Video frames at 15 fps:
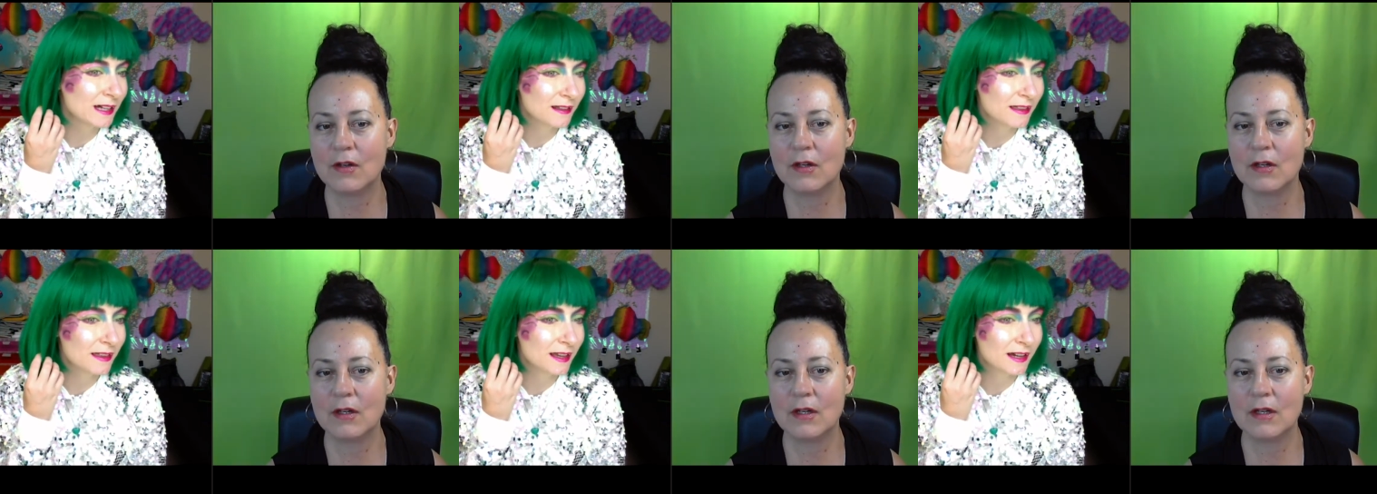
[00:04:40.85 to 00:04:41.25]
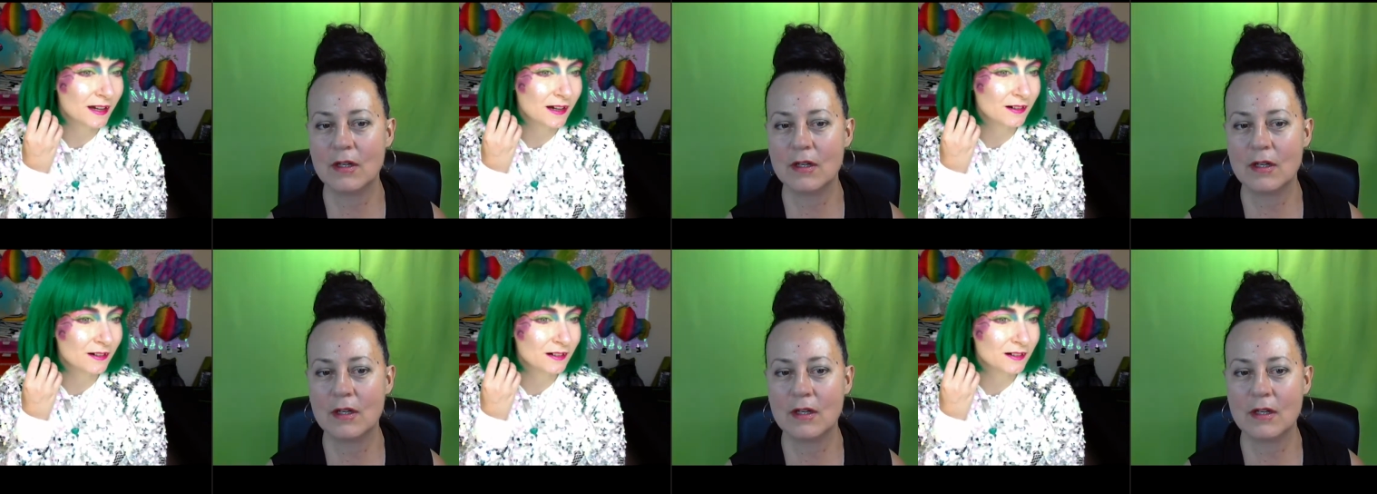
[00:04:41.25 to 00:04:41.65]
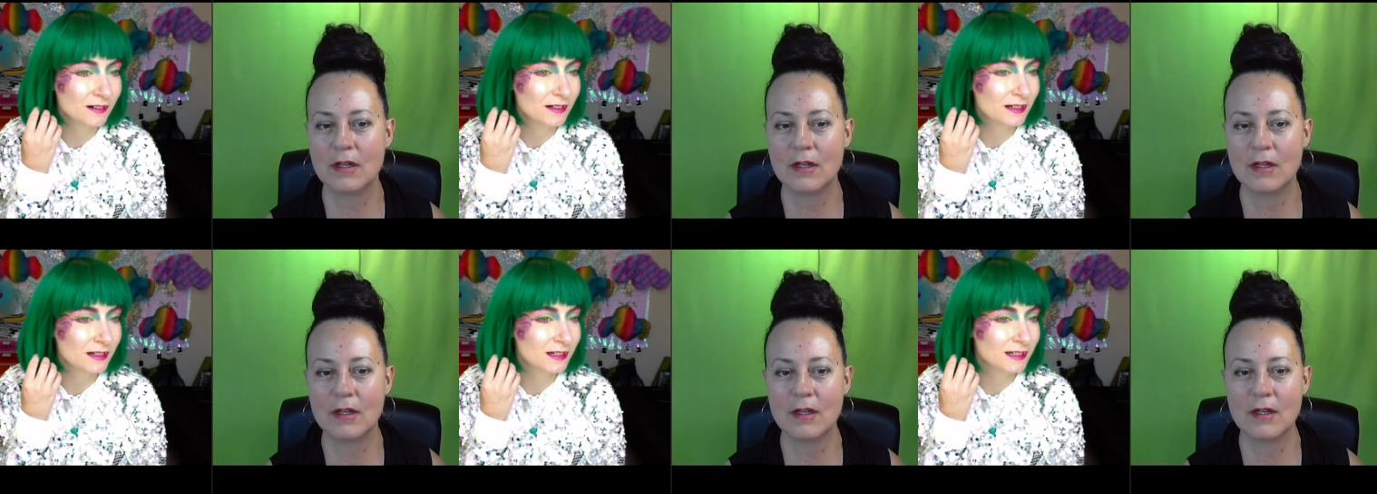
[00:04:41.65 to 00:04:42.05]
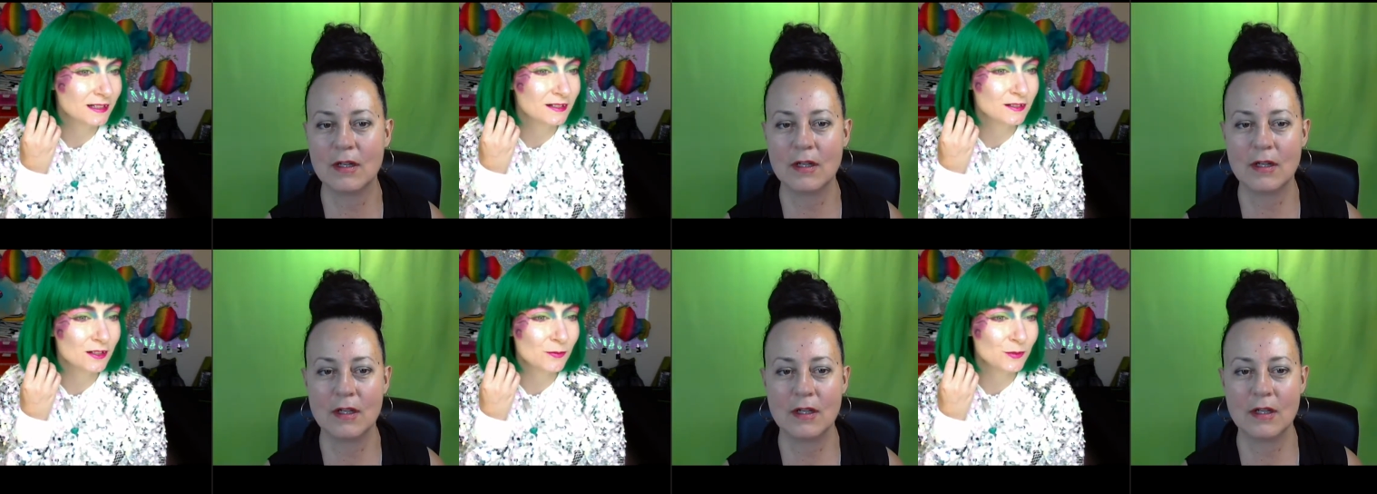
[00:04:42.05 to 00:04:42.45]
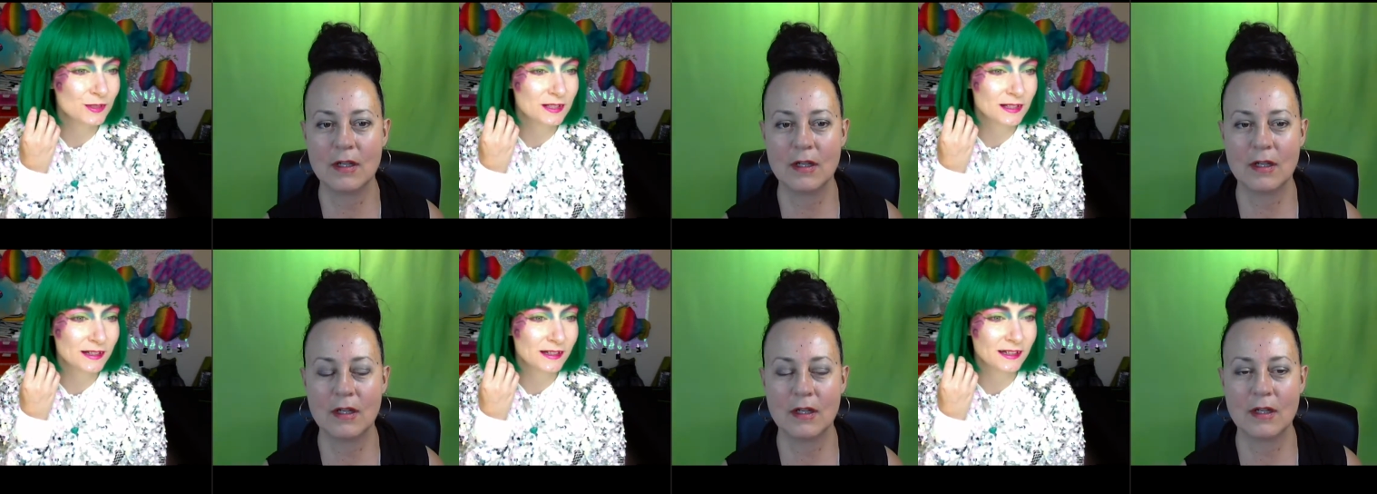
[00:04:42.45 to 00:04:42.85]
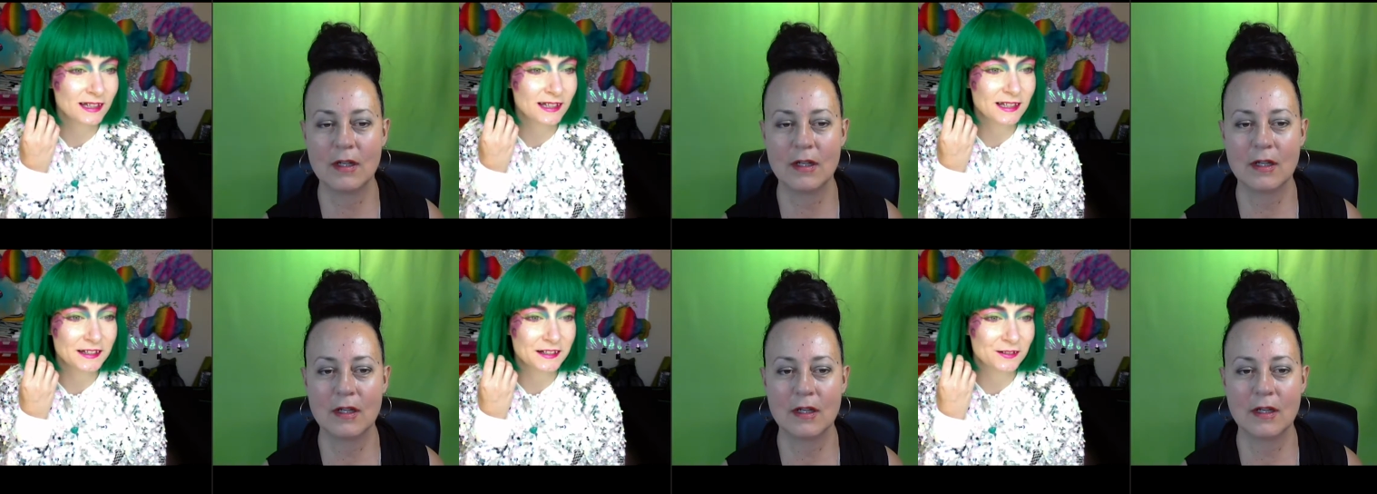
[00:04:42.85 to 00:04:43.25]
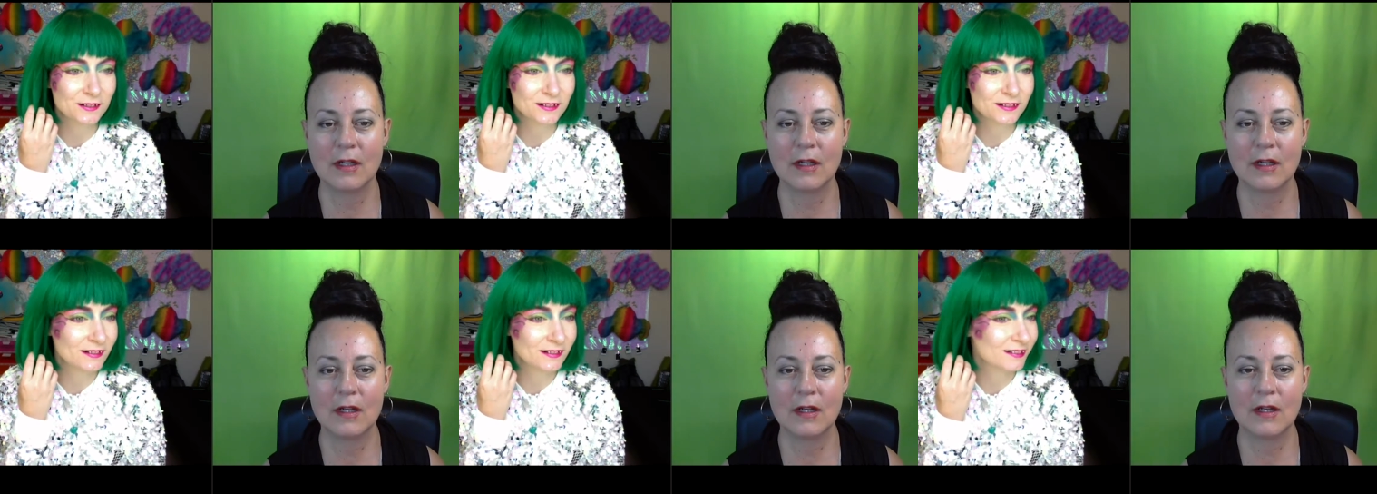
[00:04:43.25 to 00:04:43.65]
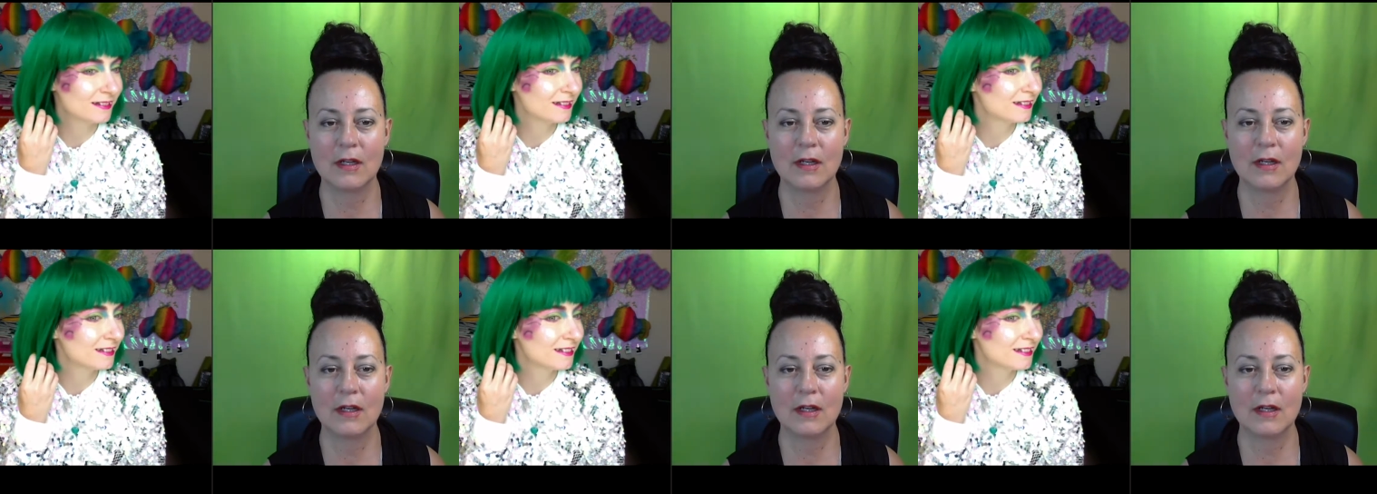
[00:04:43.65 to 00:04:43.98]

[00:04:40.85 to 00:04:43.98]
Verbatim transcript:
Speaker 1: that there. It is almost like a gill.